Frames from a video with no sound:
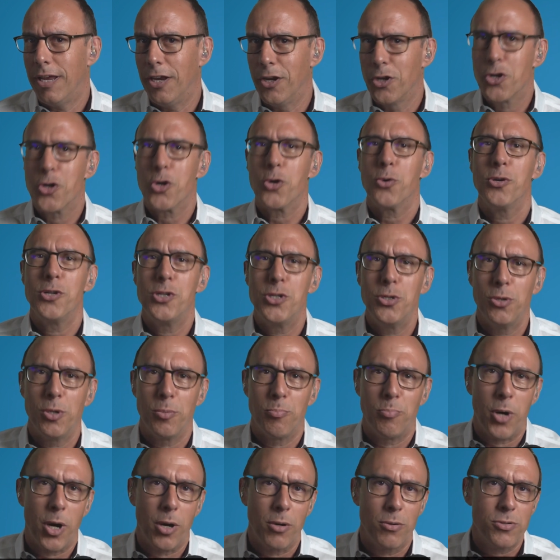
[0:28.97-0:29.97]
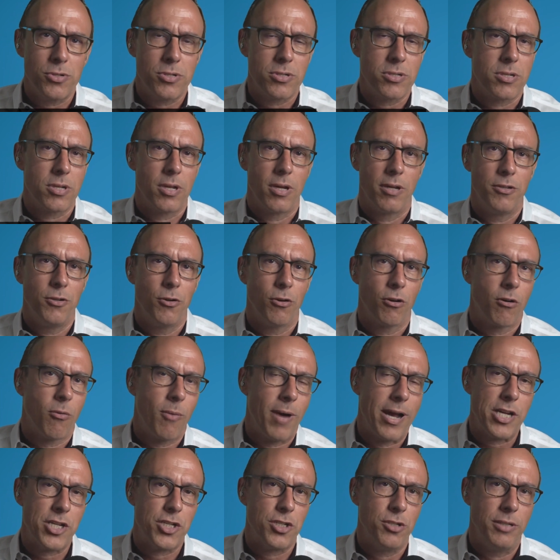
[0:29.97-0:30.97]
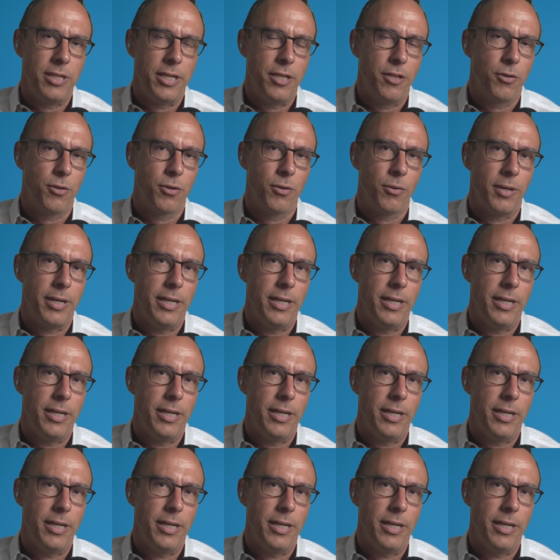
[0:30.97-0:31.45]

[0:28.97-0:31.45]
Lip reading: encourage you to post your question either